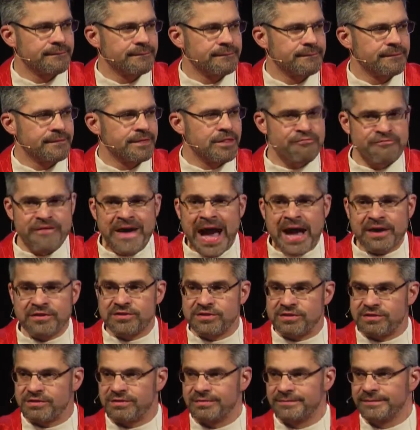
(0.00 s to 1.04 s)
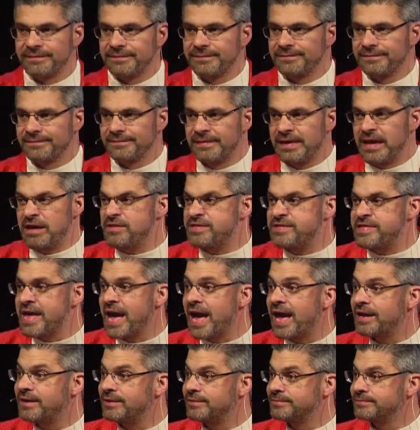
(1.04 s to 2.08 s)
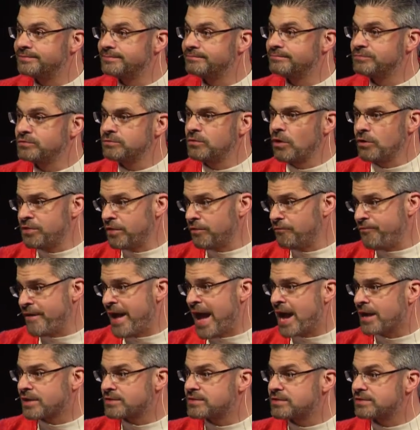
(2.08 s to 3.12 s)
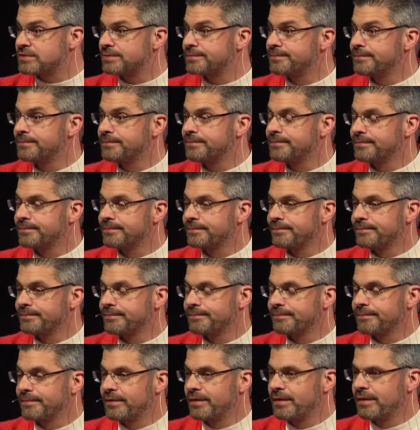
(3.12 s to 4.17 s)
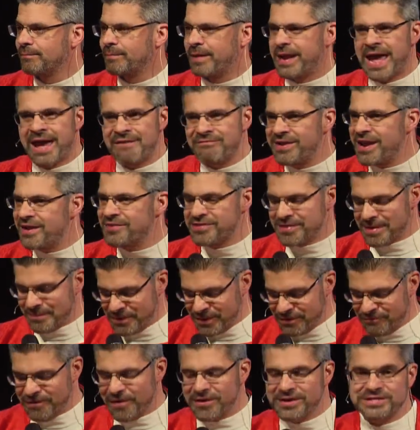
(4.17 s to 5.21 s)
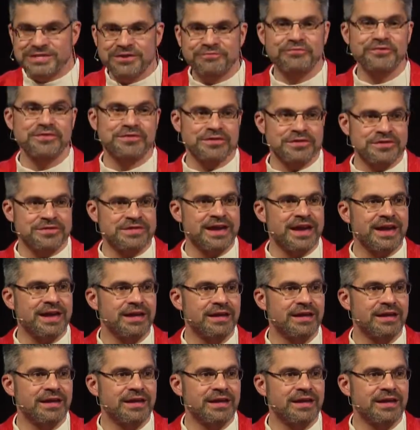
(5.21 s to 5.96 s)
The facts, he's dead. Those are the facts. But heaven had something very different to say.